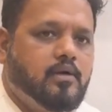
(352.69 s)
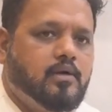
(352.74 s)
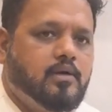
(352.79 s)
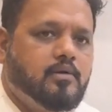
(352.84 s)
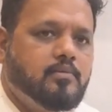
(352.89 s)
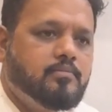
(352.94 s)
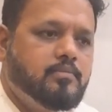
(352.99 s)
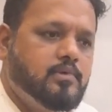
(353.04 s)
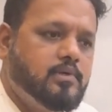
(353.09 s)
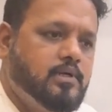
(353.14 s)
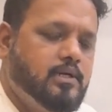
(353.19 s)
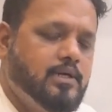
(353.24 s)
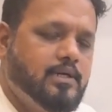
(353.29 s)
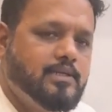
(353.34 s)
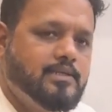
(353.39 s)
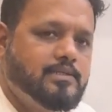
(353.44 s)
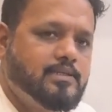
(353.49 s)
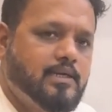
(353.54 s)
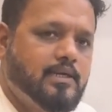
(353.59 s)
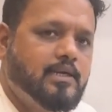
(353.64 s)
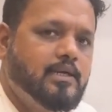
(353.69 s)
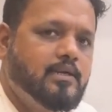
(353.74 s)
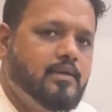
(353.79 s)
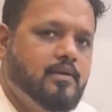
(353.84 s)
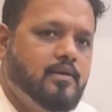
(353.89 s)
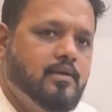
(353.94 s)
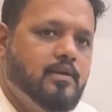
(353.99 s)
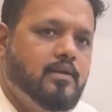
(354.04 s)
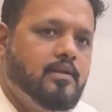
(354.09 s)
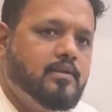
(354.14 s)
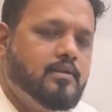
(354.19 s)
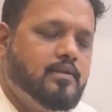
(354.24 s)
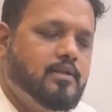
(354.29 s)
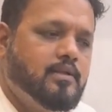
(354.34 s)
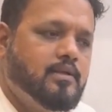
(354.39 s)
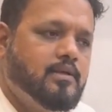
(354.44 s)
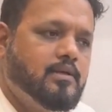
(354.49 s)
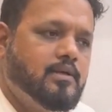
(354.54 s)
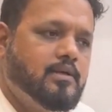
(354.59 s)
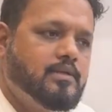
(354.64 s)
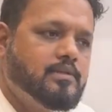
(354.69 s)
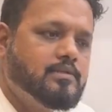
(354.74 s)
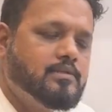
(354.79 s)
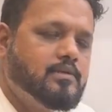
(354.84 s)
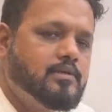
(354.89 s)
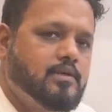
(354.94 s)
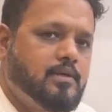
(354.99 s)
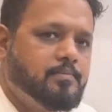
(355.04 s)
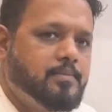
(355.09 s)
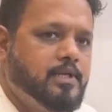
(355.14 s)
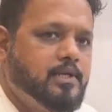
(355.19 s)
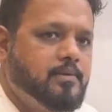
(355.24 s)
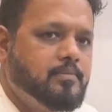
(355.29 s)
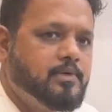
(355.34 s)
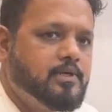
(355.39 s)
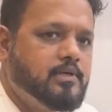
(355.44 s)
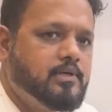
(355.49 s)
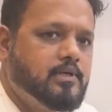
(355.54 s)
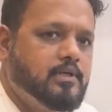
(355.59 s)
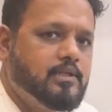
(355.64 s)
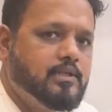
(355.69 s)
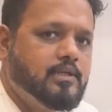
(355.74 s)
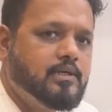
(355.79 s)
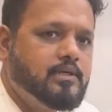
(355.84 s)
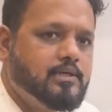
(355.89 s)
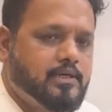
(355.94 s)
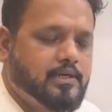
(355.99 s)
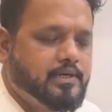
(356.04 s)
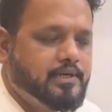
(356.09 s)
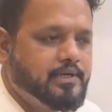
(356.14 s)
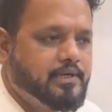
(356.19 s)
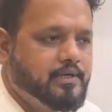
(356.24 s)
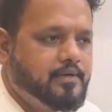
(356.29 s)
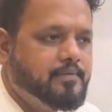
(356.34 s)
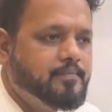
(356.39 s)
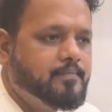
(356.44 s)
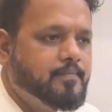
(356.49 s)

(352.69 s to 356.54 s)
term, it is again it is not applicable in a trading.